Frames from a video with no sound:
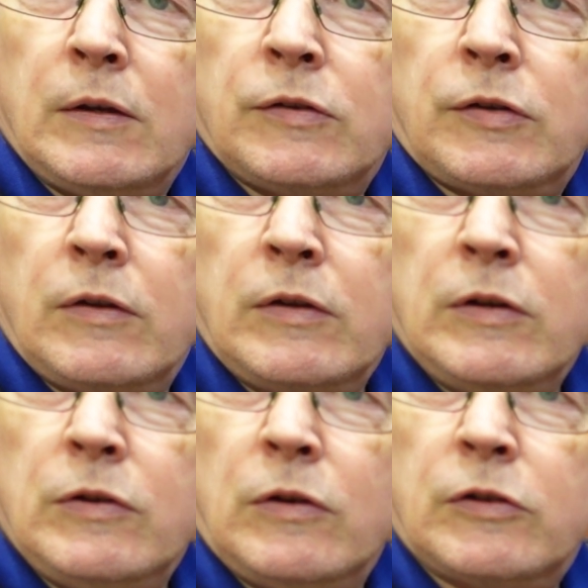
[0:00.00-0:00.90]
so that
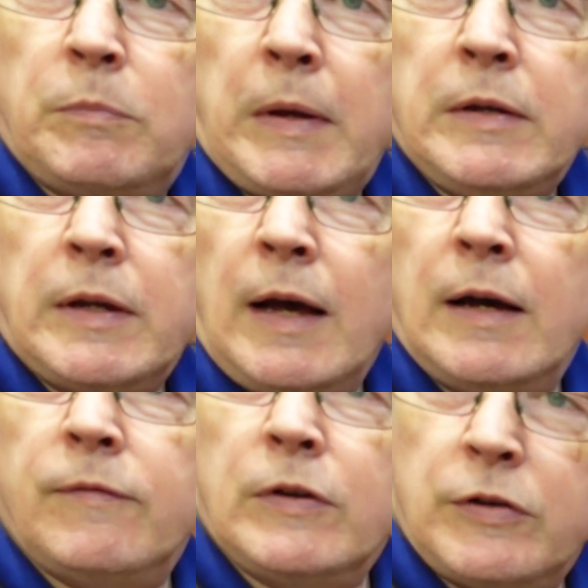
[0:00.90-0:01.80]
you're not spending
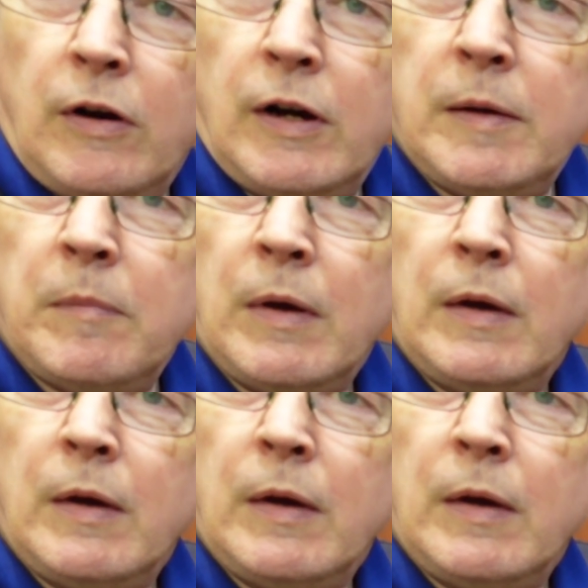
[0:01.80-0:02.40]
half your time